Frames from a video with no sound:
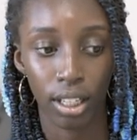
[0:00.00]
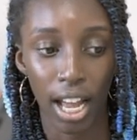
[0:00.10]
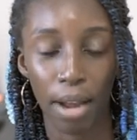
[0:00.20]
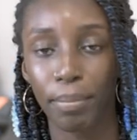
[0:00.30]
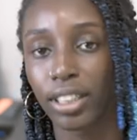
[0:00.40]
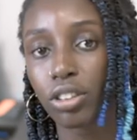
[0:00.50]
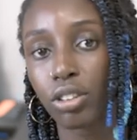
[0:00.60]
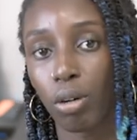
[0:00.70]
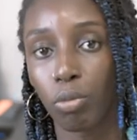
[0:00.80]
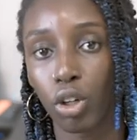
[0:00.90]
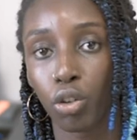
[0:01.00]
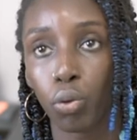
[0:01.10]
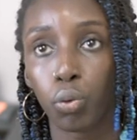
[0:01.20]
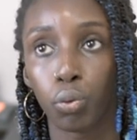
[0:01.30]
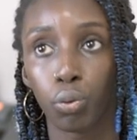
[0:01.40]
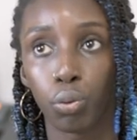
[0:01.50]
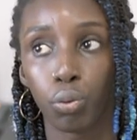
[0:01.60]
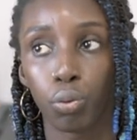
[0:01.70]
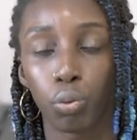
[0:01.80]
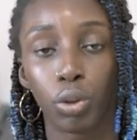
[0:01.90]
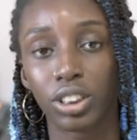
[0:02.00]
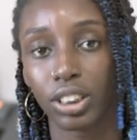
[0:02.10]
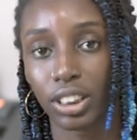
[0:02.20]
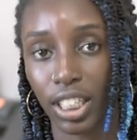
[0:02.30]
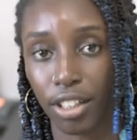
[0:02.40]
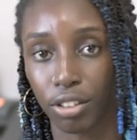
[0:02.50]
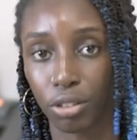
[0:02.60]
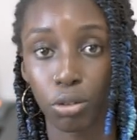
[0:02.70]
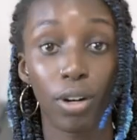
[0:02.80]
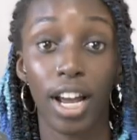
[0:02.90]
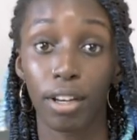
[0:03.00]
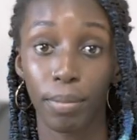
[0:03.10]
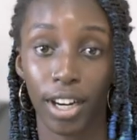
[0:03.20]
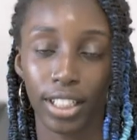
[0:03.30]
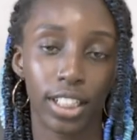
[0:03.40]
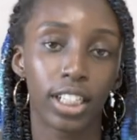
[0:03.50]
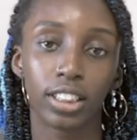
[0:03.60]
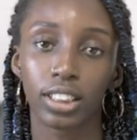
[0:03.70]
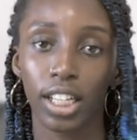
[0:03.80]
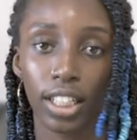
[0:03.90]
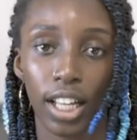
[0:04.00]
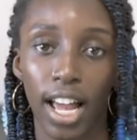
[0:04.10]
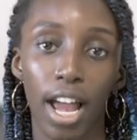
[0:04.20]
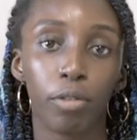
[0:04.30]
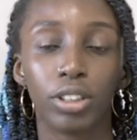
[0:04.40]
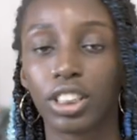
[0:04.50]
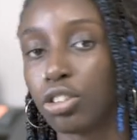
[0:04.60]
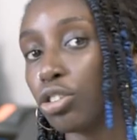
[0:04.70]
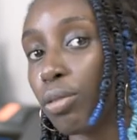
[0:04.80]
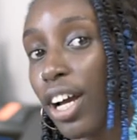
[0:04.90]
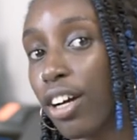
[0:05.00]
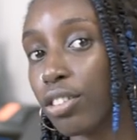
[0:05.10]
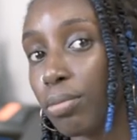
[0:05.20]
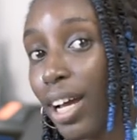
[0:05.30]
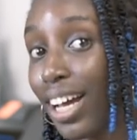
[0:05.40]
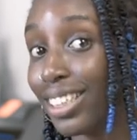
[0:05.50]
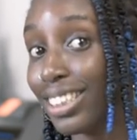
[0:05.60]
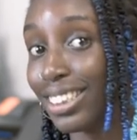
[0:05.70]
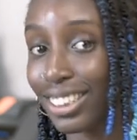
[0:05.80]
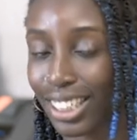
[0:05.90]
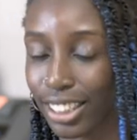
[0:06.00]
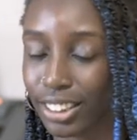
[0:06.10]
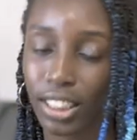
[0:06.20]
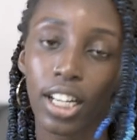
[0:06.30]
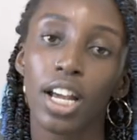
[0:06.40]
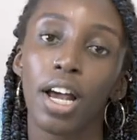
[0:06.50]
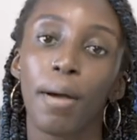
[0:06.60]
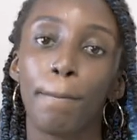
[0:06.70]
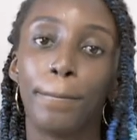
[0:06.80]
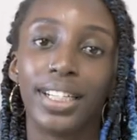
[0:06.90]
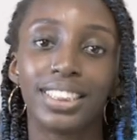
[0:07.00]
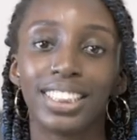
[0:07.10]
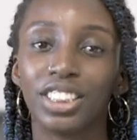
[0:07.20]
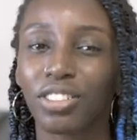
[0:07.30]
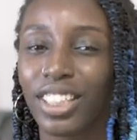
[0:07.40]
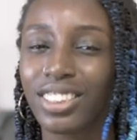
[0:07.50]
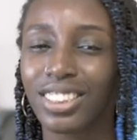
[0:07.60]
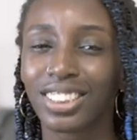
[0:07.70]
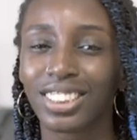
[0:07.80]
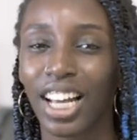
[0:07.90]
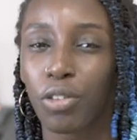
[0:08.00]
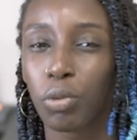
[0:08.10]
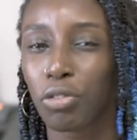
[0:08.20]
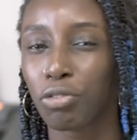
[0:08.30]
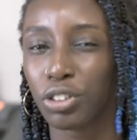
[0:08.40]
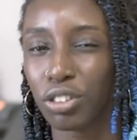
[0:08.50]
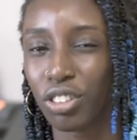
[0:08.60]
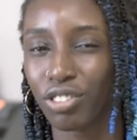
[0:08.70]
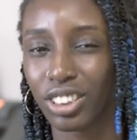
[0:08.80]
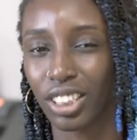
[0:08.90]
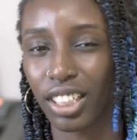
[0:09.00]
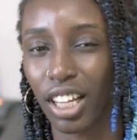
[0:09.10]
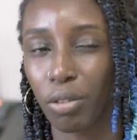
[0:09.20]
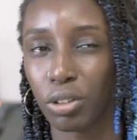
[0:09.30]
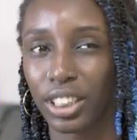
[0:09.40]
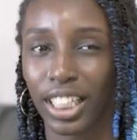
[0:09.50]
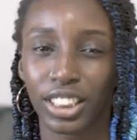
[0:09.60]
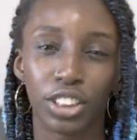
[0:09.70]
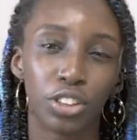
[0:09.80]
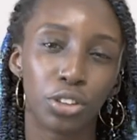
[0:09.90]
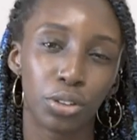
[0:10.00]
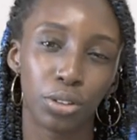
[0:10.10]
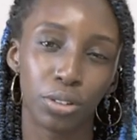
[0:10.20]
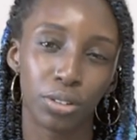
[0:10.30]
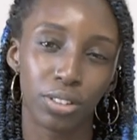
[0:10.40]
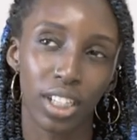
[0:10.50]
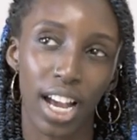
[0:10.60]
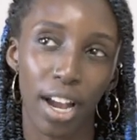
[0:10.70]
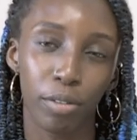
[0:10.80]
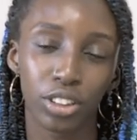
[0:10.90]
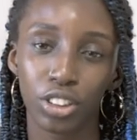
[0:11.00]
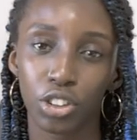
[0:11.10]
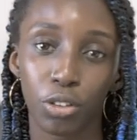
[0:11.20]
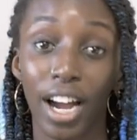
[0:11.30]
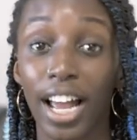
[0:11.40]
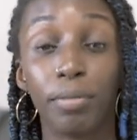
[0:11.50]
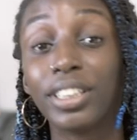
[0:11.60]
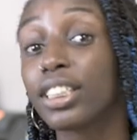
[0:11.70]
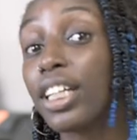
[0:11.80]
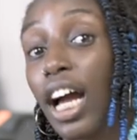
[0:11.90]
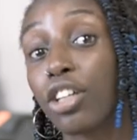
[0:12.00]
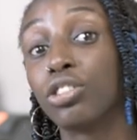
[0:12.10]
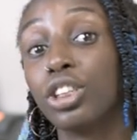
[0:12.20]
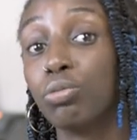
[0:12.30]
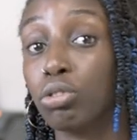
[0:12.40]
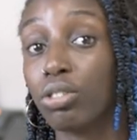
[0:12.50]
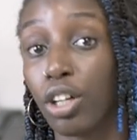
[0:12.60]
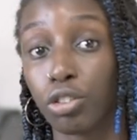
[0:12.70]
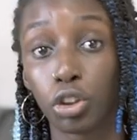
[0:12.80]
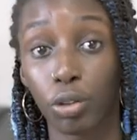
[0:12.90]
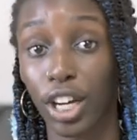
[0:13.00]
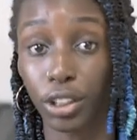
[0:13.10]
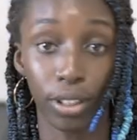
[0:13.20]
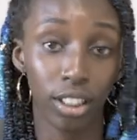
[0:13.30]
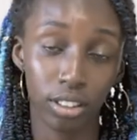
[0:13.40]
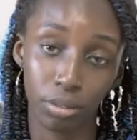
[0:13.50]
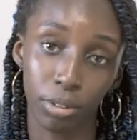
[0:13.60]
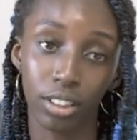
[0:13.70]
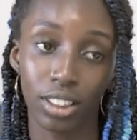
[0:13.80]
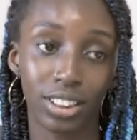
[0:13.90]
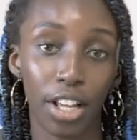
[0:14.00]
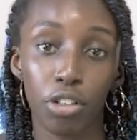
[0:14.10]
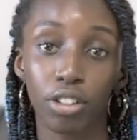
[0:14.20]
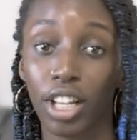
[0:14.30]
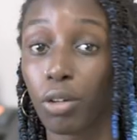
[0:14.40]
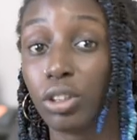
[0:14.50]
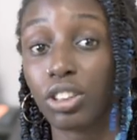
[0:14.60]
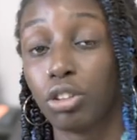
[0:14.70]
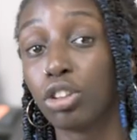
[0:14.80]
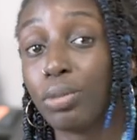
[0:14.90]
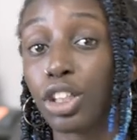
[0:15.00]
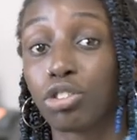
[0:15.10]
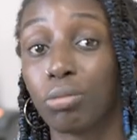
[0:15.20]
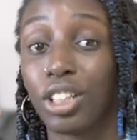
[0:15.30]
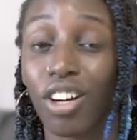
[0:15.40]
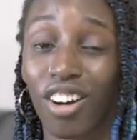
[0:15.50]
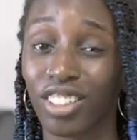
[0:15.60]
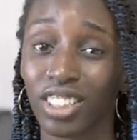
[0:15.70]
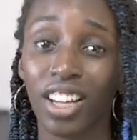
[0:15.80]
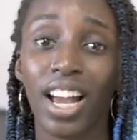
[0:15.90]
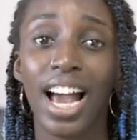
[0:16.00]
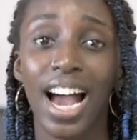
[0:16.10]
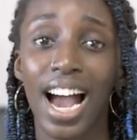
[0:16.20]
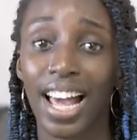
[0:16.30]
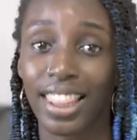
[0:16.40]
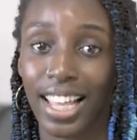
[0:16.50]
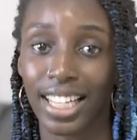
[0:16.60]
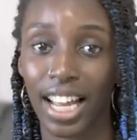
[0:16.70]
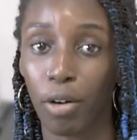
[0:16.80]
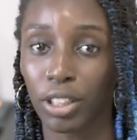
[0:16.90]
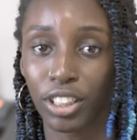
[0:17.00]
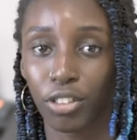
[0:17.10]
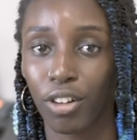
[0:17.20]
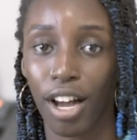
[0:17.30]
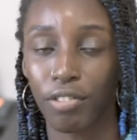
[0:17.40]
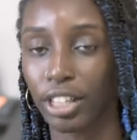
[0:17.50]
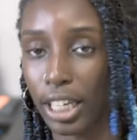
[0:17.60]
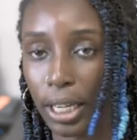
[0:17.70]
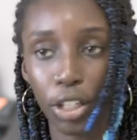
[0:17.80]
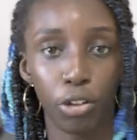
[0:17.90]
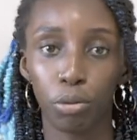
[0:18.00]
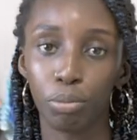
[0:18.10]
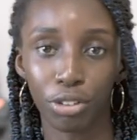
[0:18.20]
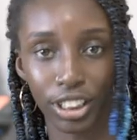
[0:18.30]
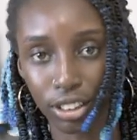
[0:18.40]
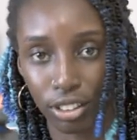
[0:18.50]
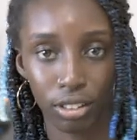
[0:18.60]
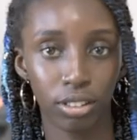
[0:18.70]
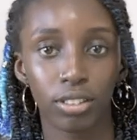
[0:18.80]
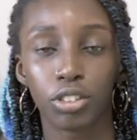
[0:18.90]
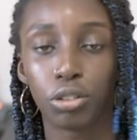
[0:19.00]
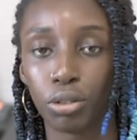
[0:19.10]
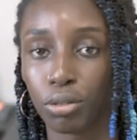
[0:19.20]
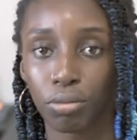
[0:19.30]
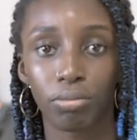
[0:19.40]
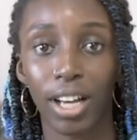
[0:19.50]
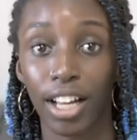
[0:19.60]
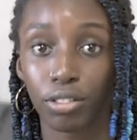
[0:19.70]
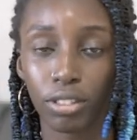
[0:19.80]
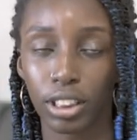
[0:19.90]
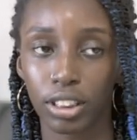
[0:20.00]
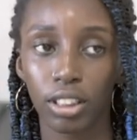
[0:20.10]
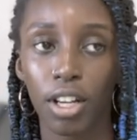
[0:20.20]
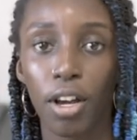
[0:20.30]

I met someone who was a designer who I admired, and I decided that I wanted to try out my hand in design. But in trying to decide what field of design I would get into, I wasn't sure. I had basically actually ruled out UI UX because I thought that it was going to be extremely hard and that I did not have the brains to handle it.